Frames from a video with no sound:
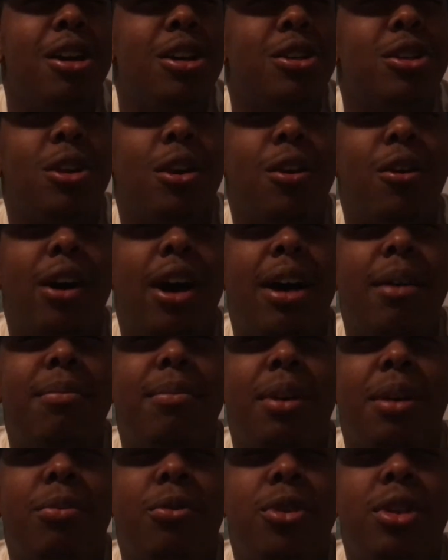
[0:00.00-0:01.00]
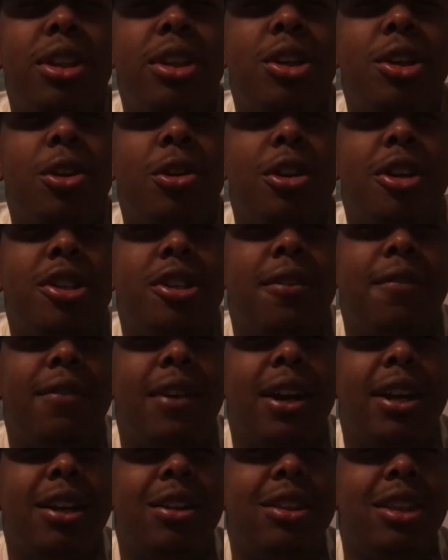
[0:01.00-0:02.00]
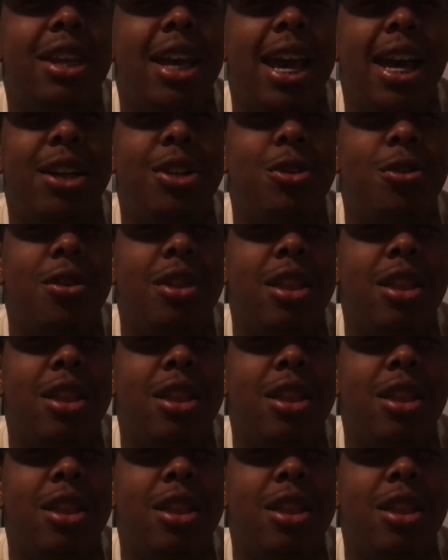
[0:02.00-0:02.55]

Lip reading: So I'm really curious to find out the answer